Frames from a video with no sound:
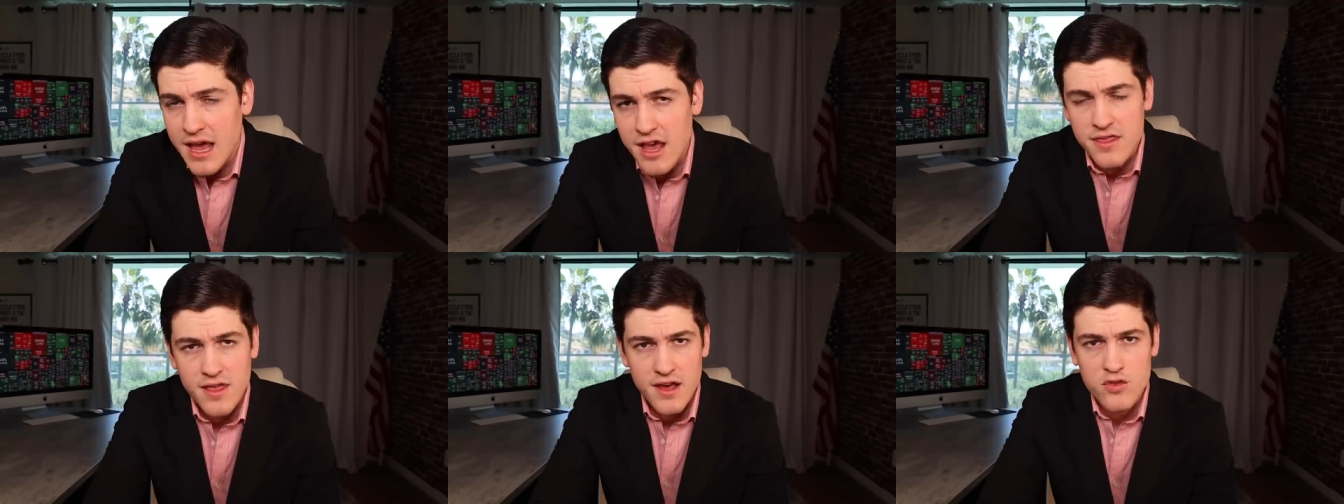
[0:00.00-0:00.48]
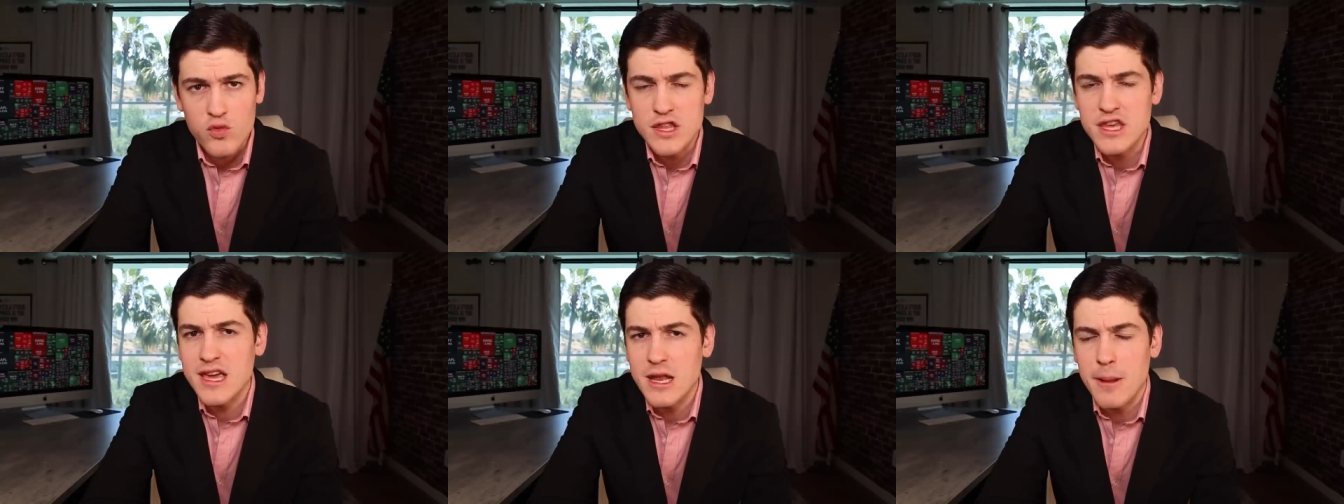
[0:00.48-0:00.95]
And thus,
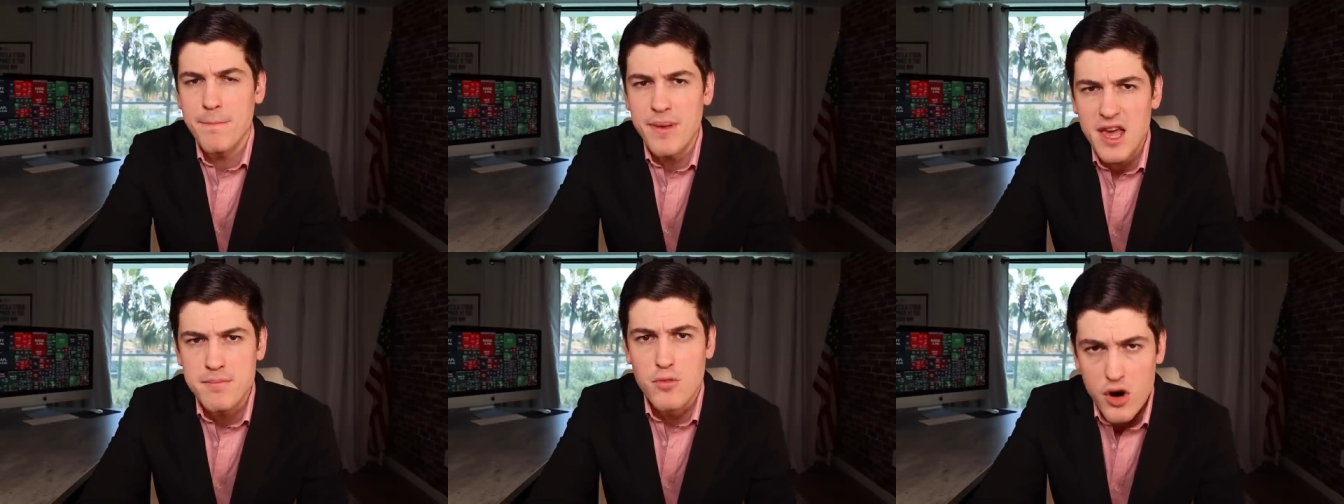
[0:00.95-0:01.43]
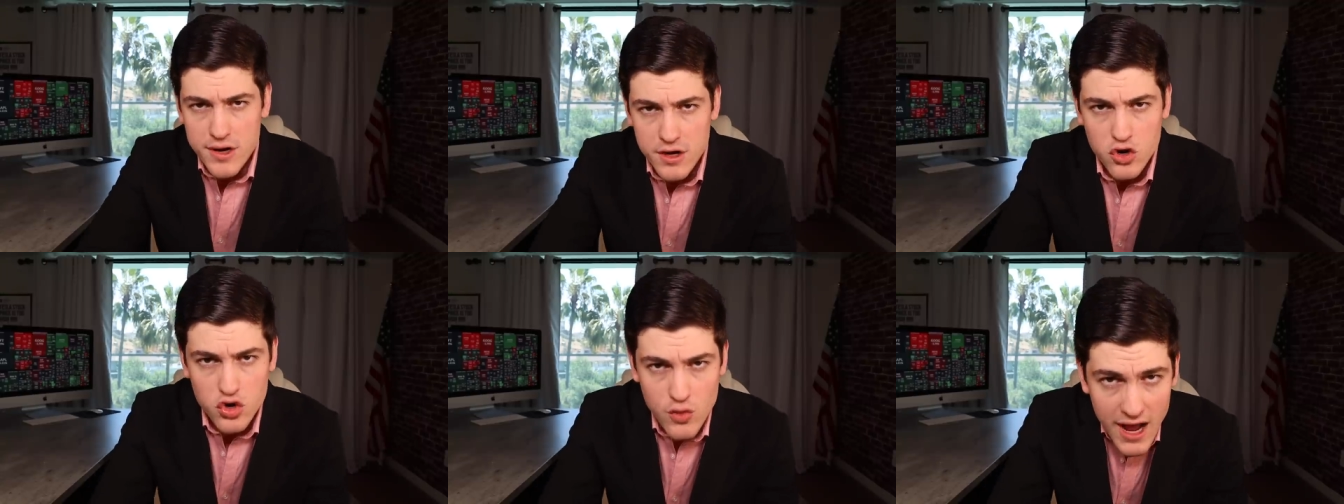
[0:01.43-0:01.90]
when you get a big
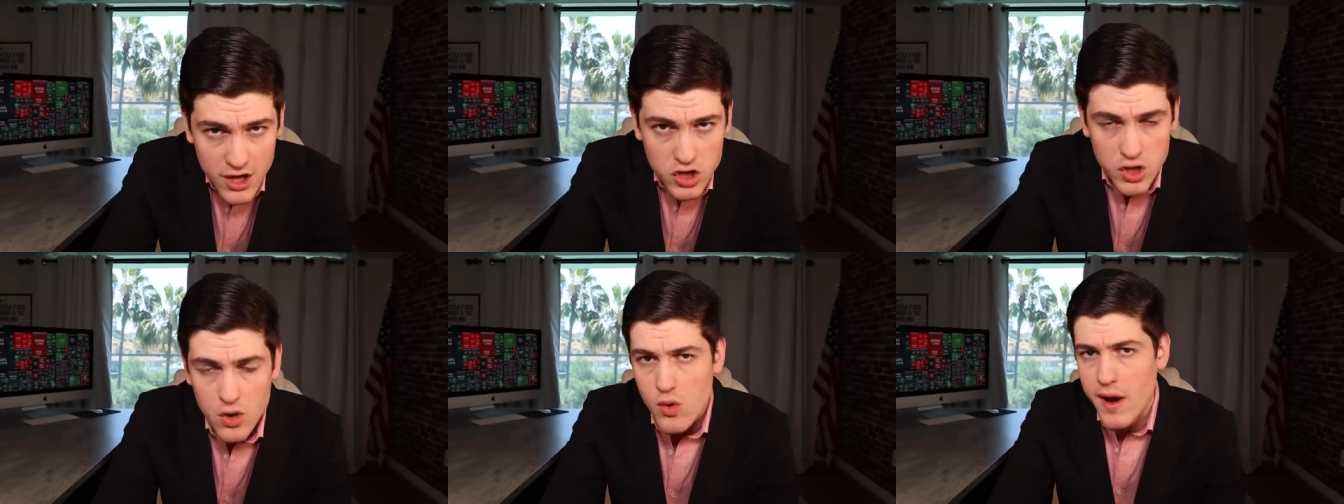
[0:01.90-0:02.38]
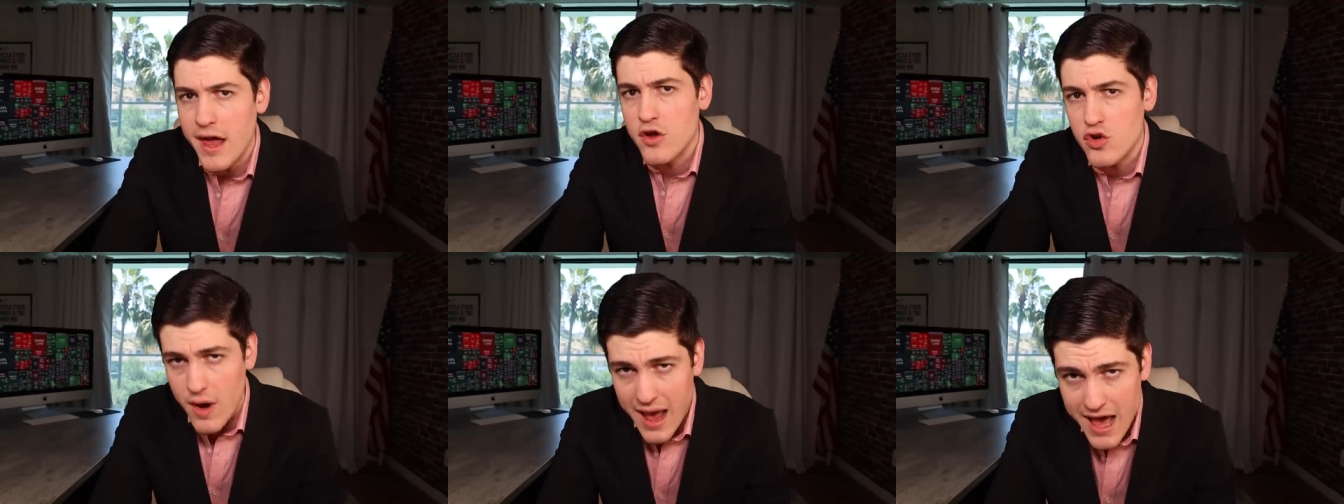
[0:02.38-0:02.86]
market correction or a
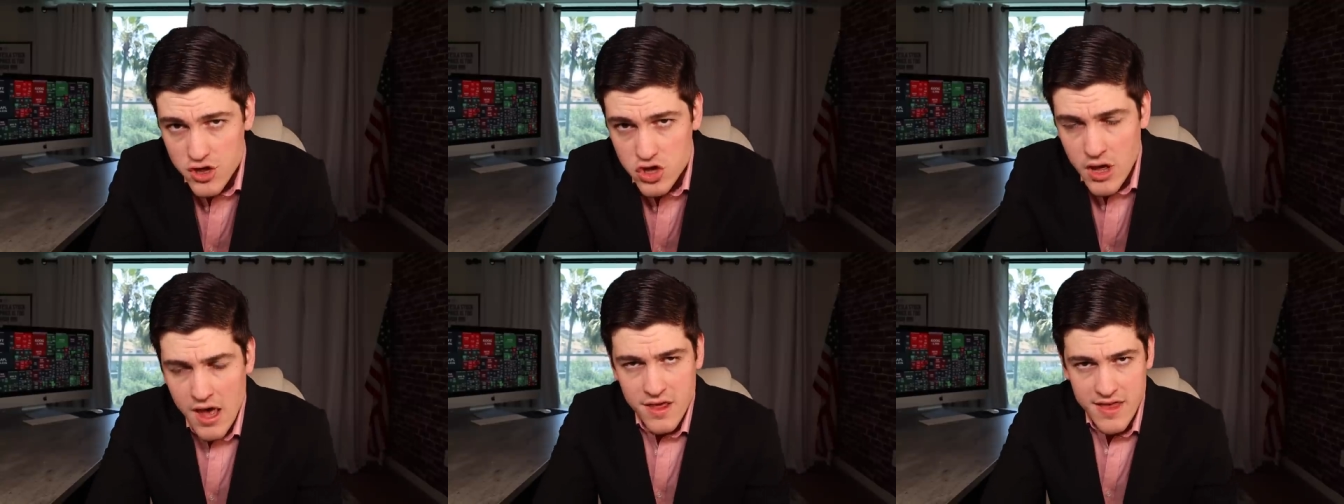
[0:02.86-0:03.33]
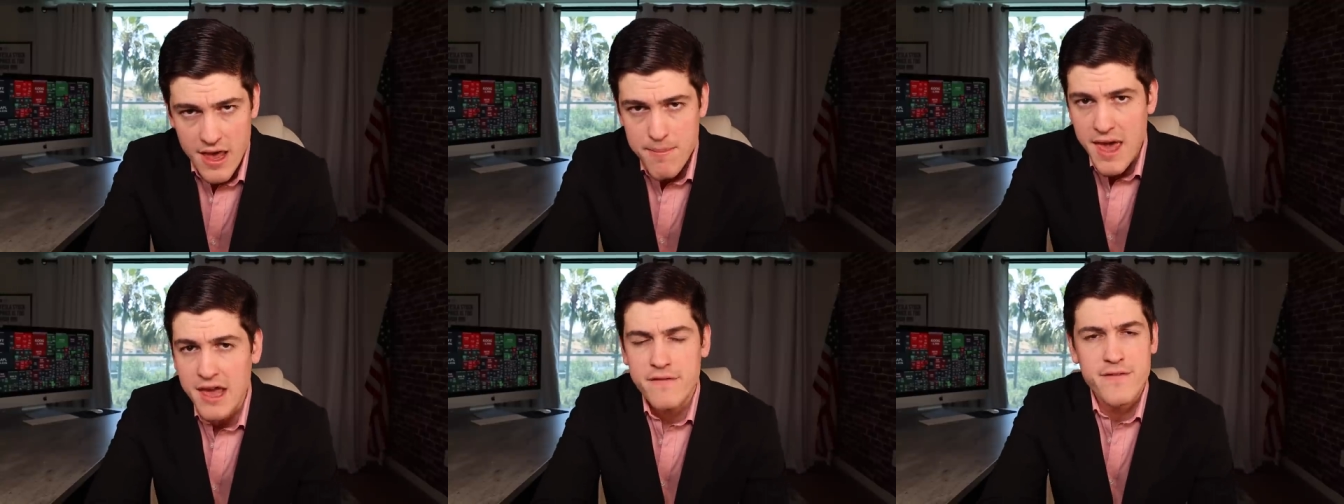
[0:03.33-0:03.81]
crash, they
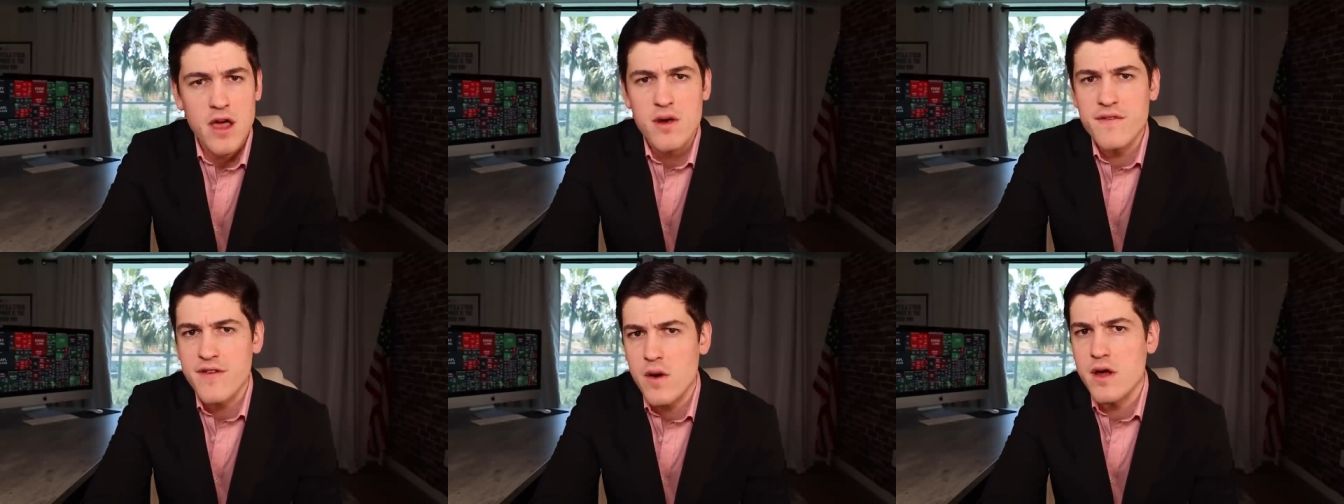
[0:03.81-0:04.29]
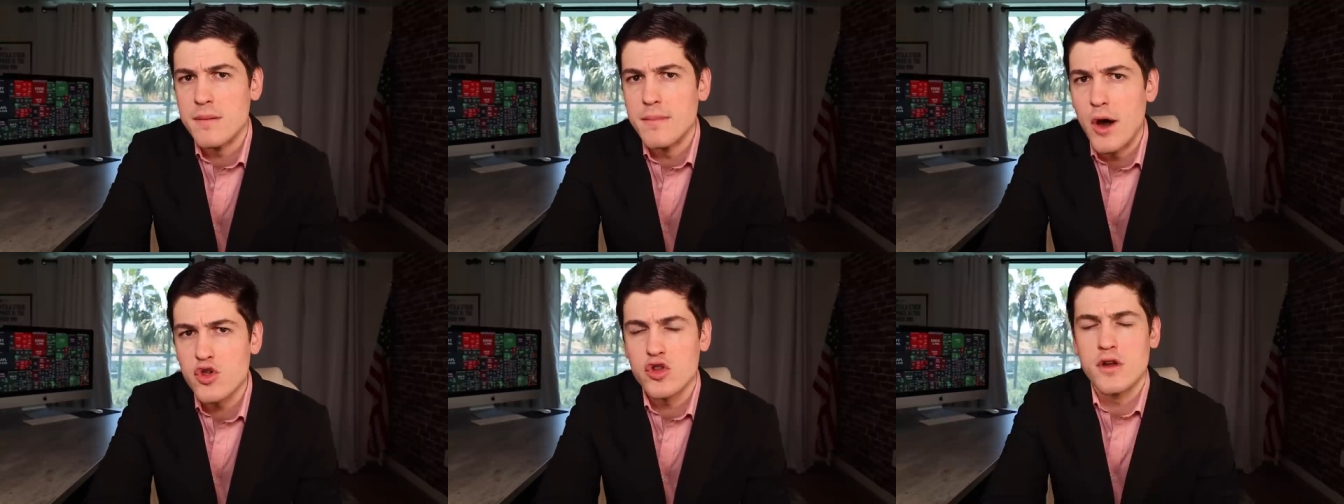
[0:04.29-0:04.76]
make very, very
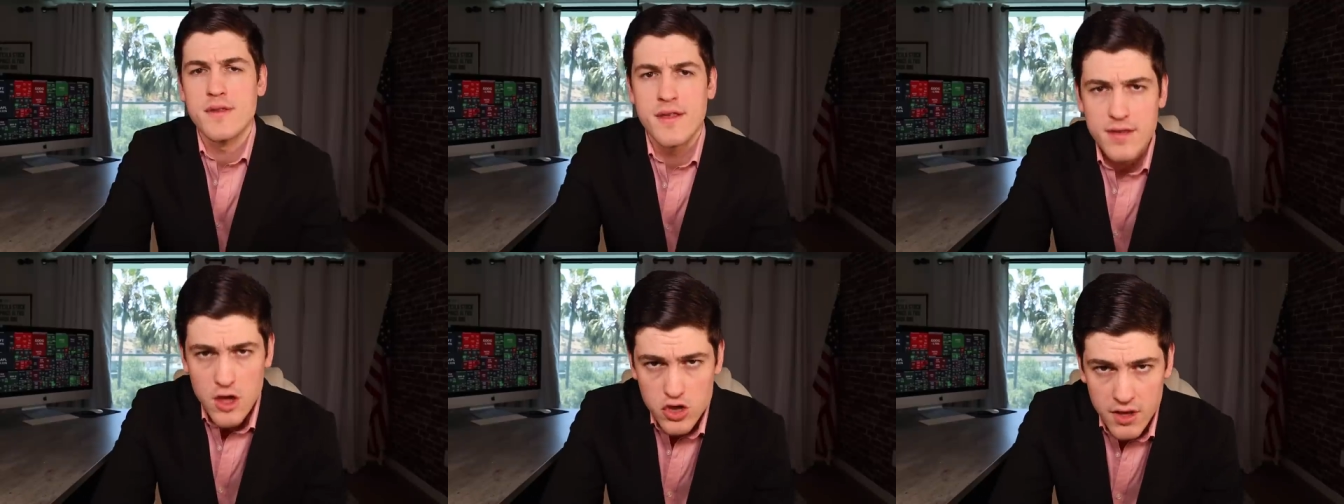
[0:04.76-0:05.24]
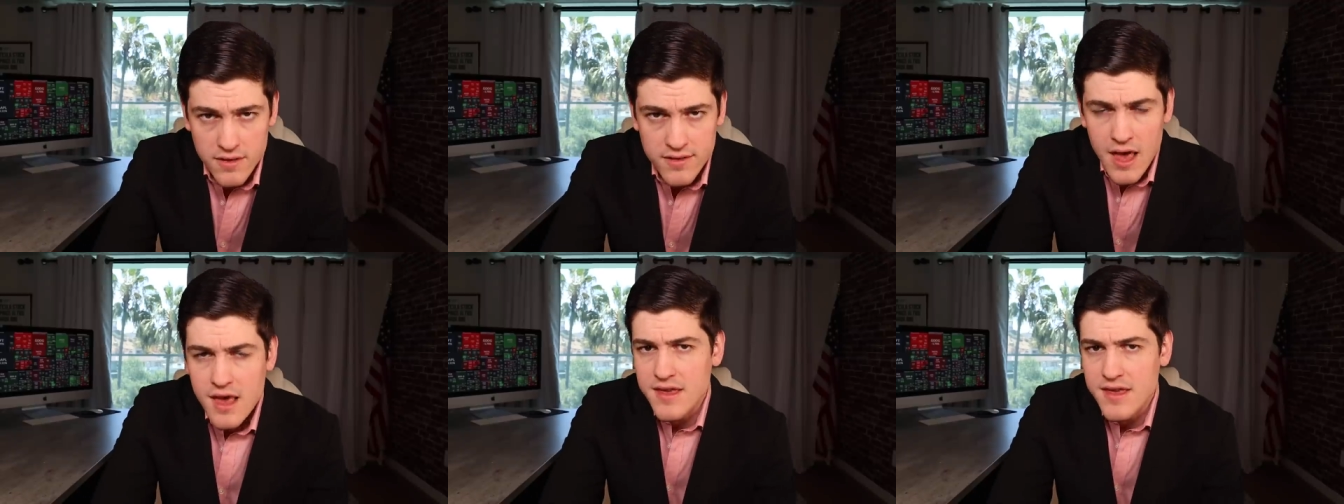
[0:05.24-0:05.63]
emotional decisions.